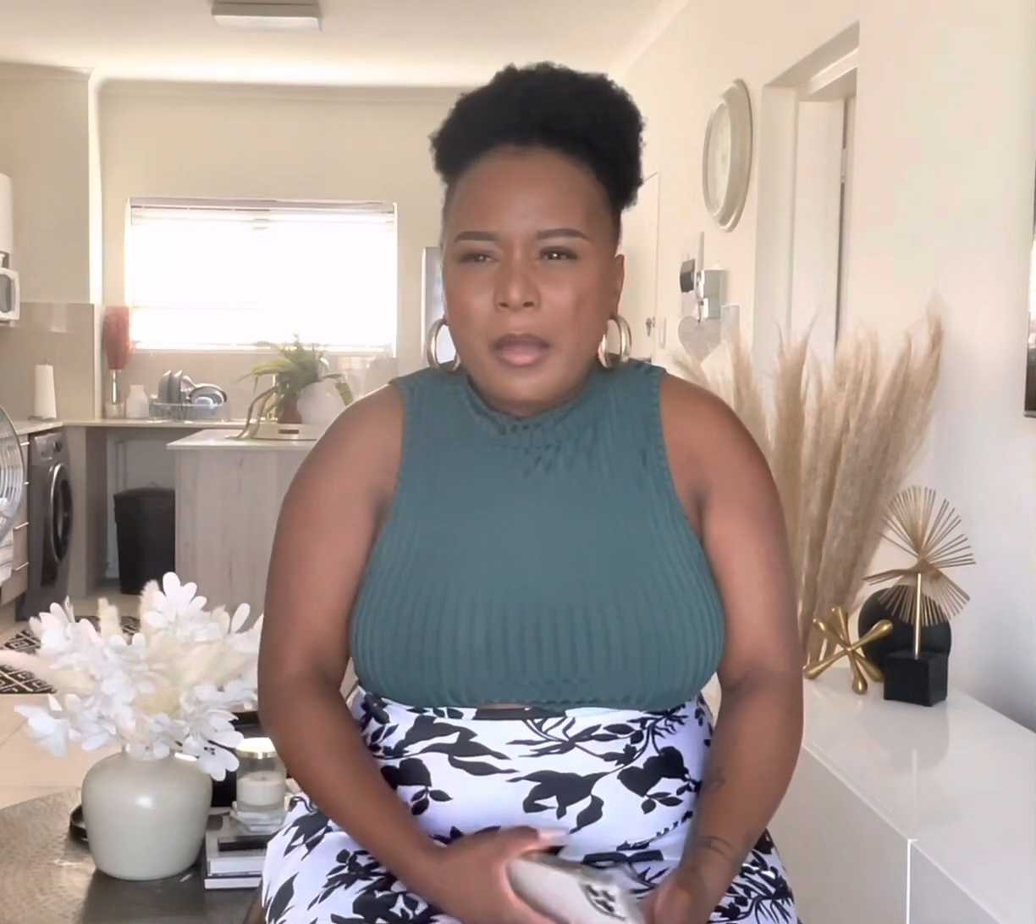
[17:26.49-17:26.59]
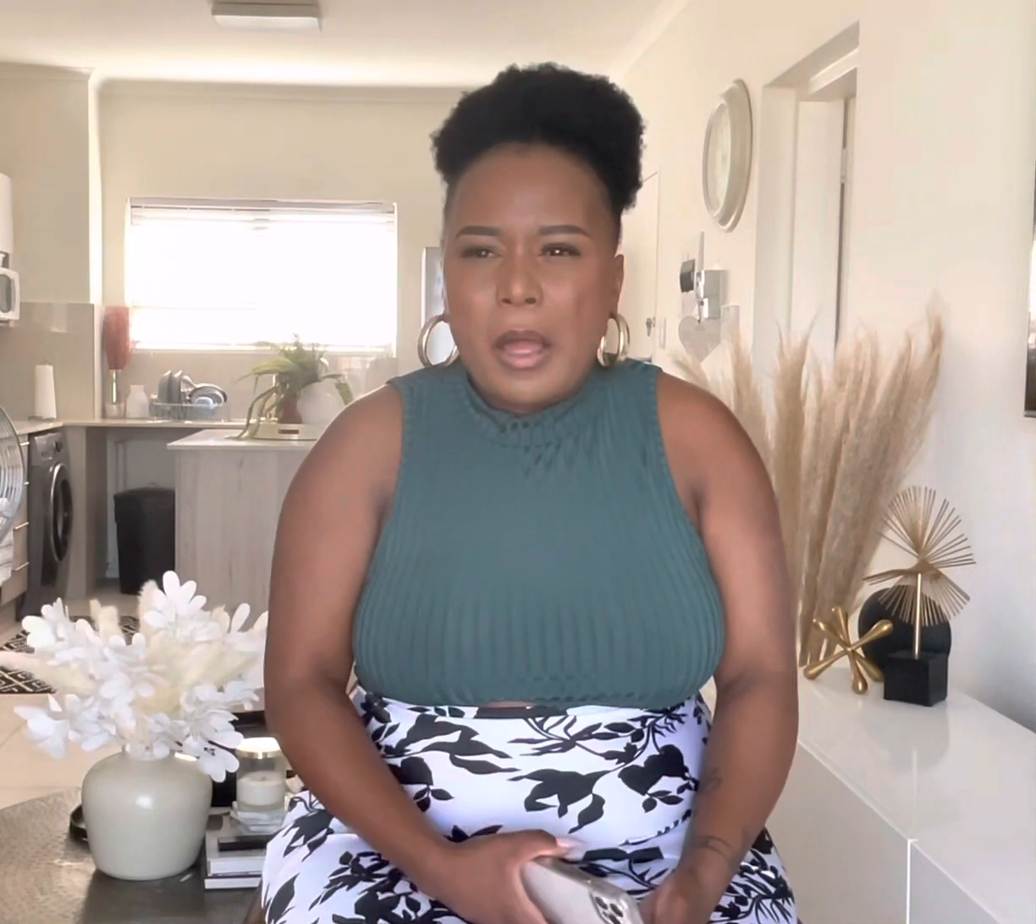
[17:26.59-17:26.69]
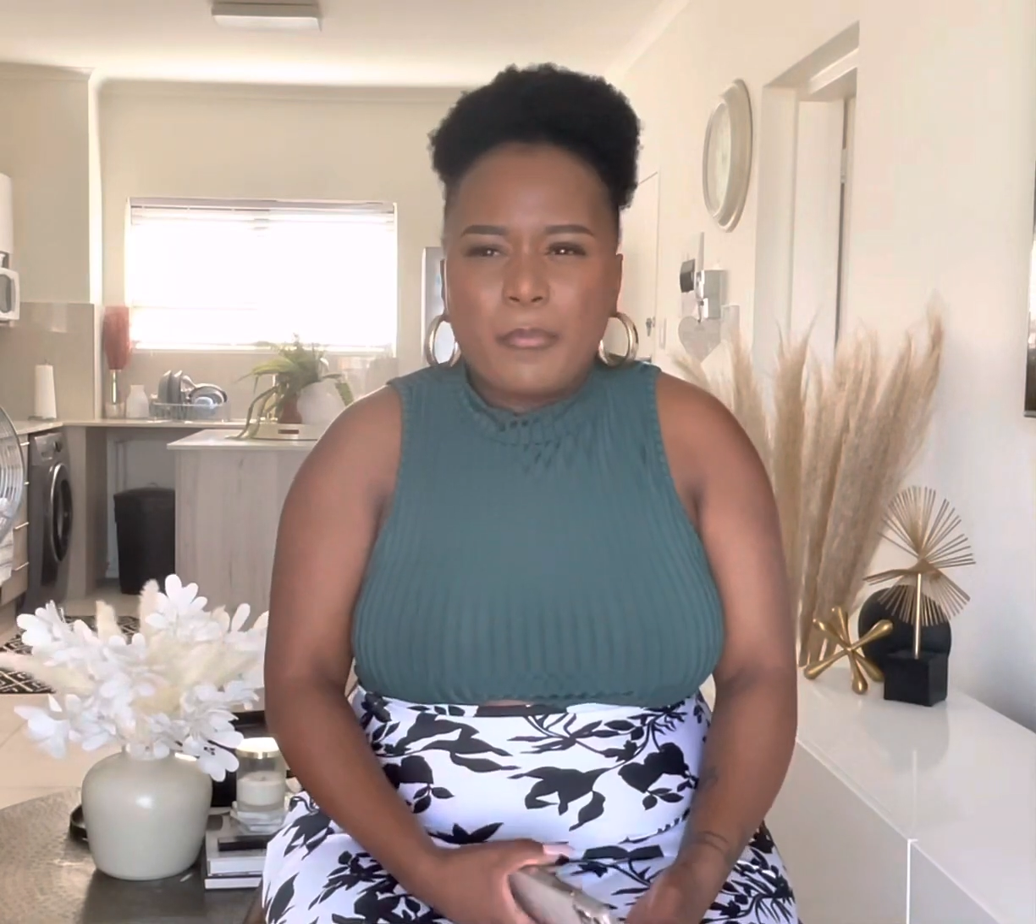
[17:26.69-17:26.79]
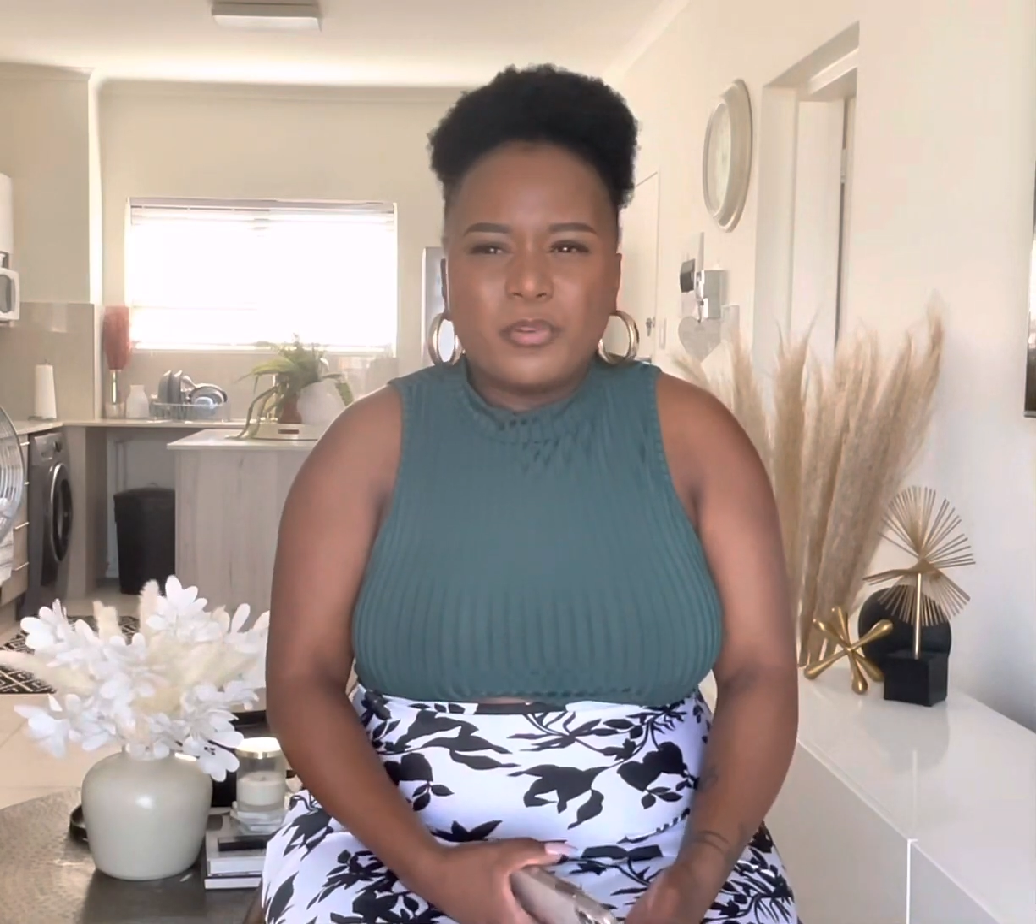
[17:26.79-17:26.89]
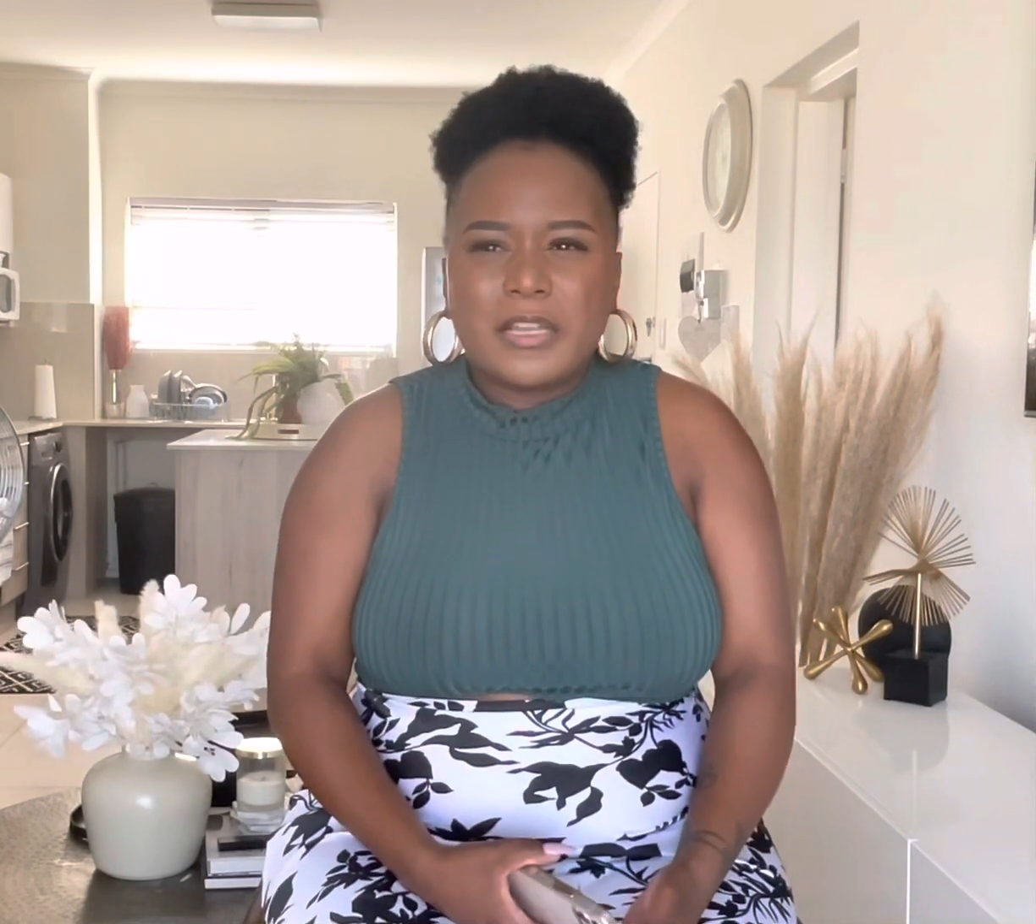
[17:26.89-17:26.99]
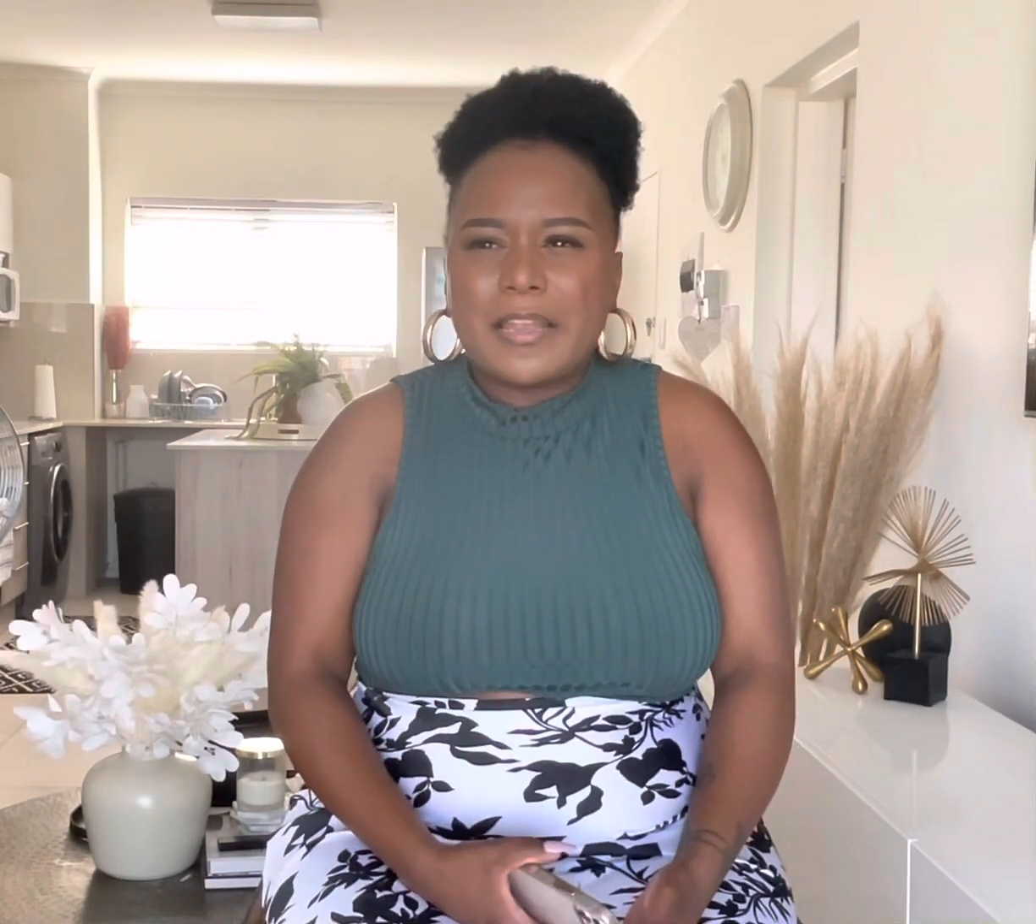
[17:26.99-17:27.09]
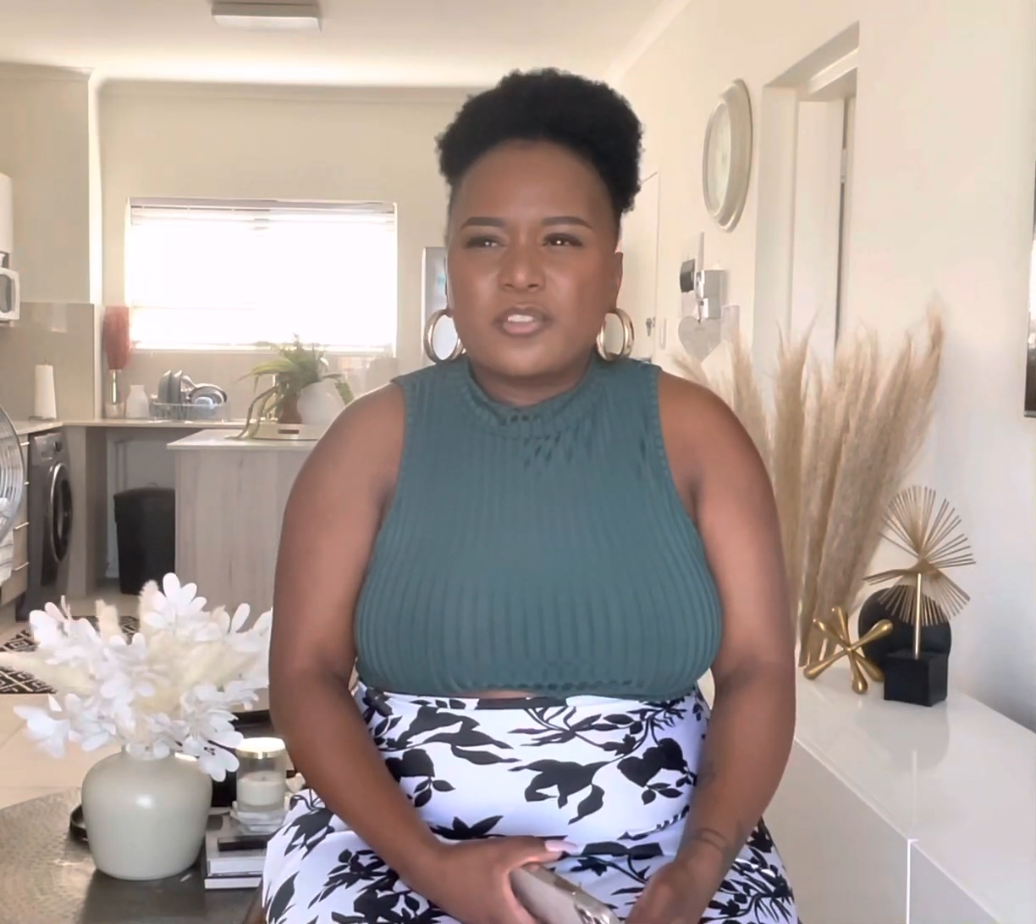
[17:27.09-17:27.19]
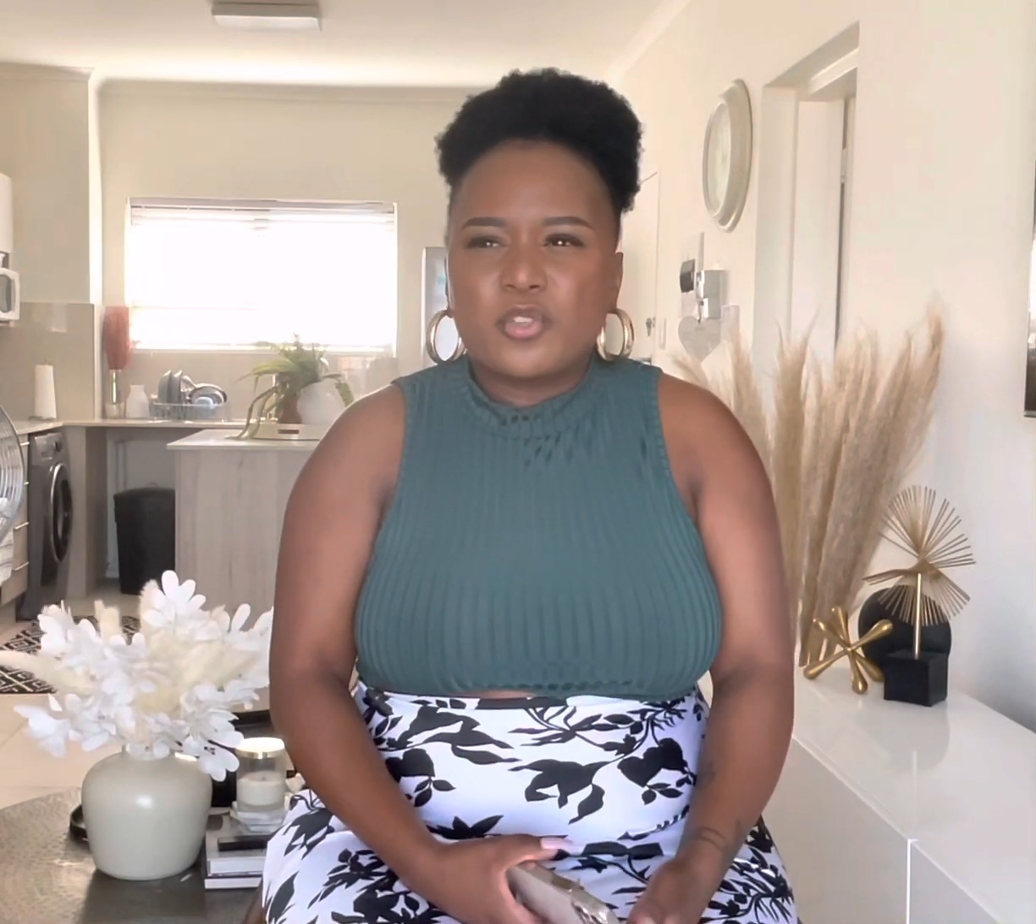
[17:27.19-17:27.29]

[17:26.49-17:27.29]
I would like